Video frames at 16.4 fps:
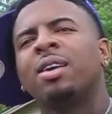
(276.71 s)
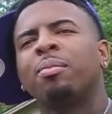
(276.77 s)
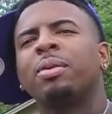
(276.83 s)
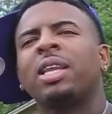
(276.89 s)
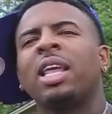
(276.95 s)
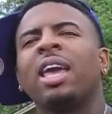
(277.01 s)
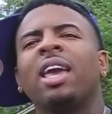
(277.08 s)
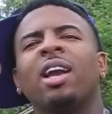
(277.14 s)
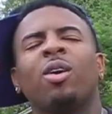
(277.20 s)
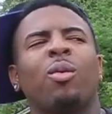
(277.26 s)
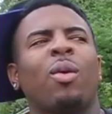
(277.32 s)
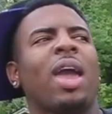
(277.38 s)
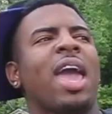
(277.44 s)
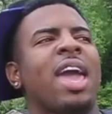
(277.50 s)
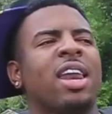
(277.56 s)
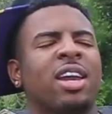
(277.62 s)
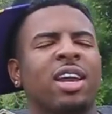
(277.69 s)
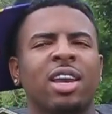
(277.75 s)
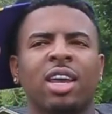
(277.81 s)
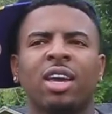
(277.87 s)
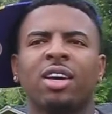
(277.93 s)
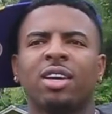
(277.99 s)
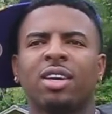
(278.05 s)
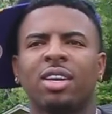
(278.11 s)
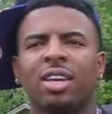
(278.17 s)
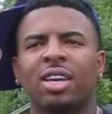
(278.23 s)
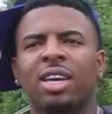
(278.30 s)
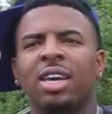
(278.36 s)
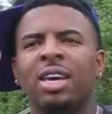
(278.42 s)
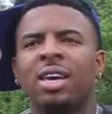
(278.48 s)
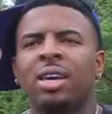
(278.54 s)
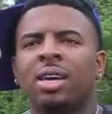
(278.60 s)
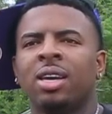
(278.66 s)
But they ain't but gonna you say that, nigga. Yeah, it
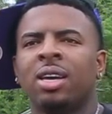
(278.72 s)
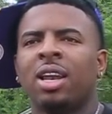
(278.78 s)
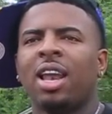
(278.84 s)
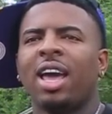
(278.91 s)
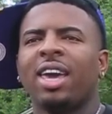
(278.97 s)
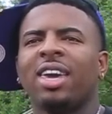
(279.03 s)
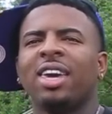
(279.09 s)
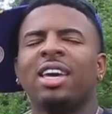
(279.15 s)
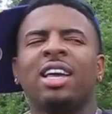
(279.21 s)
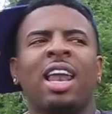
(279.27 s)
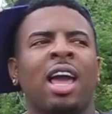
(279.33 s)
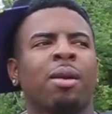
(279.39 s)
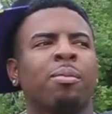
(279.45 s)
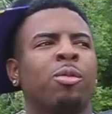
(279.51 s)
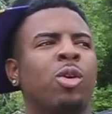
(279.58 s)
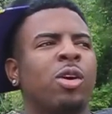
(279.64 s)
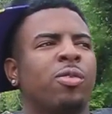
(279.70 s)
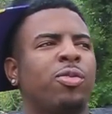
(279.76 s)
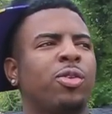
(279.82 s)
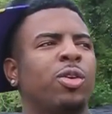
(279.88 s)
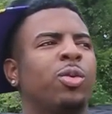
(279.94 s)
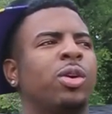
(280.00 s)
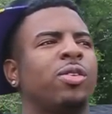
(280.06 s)
ain't no shit like, like yeah, like Martin Fort